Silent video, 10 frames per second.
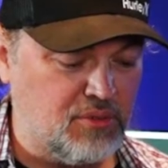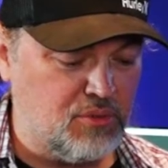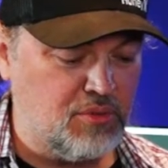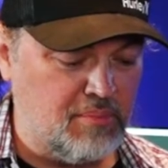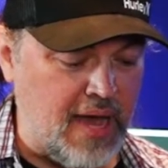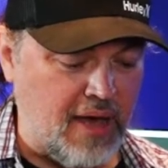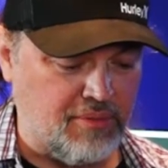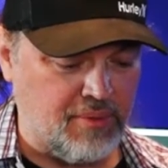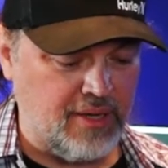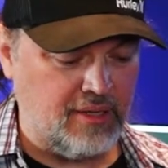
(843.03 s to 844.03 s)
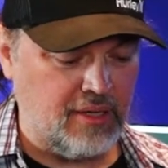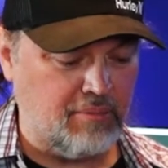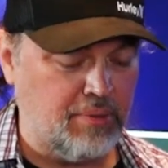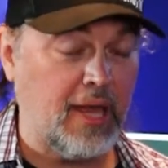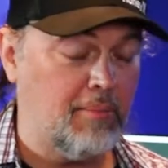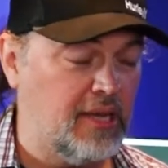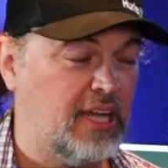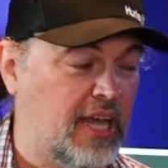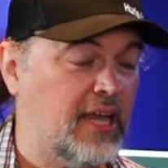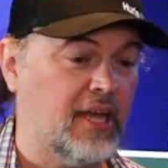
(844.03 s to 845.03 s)
So do the math, right?
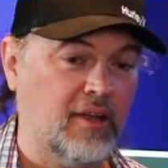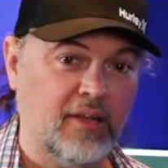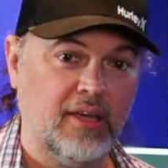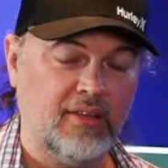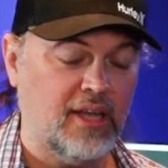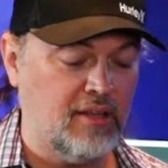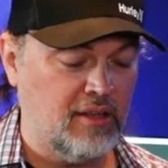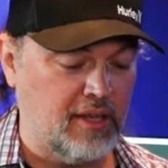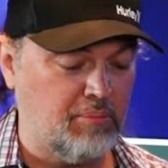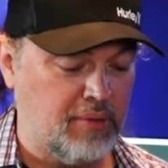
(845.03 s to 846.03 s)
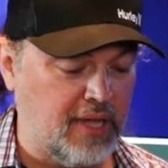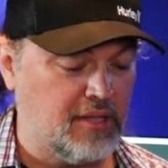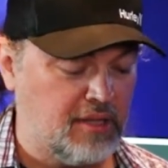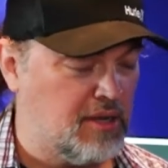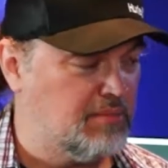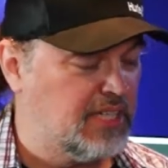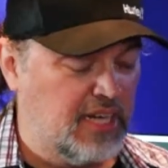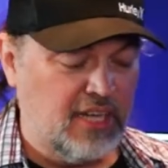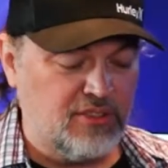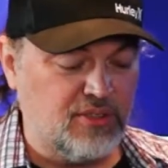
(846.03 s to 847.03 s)
Gigging, playing the clubs.
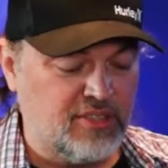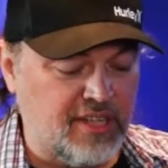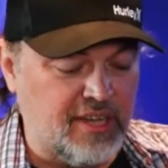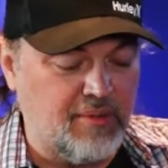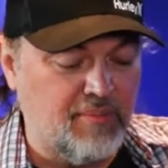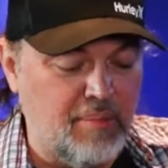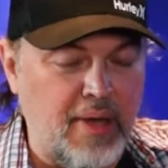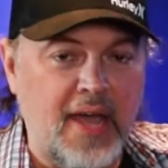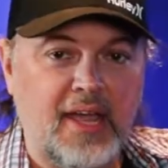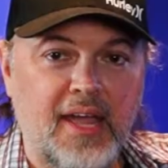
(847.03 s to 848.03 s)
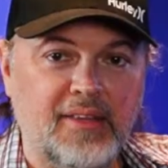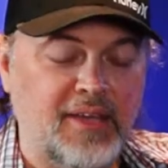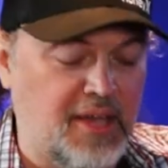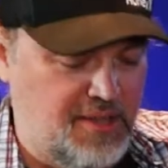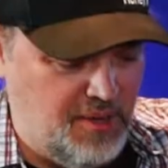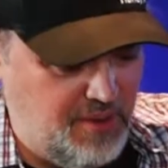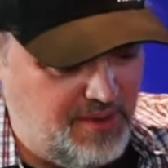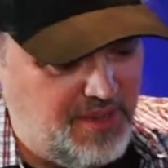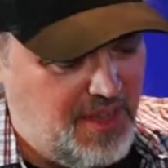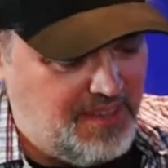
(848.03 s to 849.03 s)
So it's like my back can't take
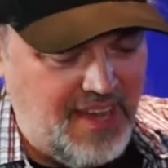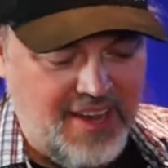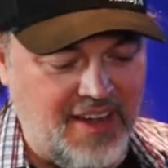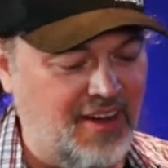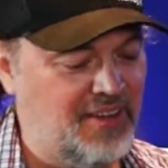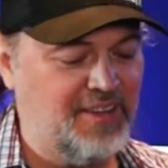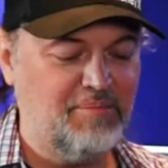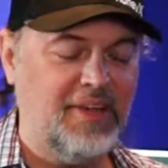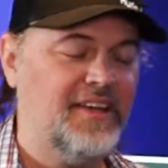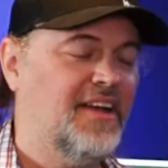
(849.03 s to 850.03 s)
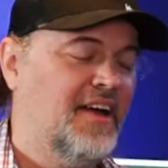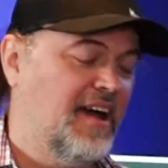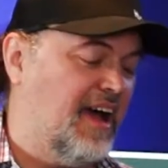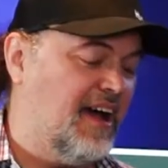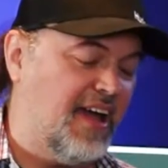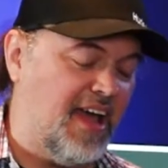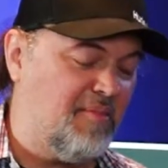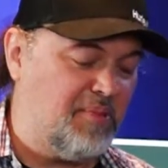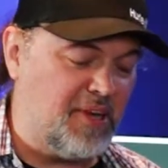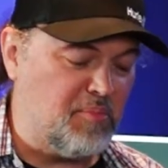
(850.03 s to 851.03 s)
all in a big
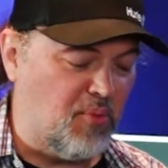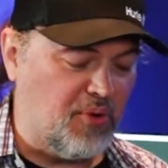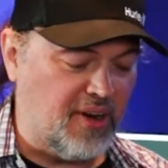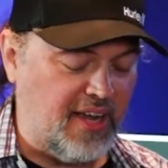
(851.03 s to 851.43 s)
amp anymore.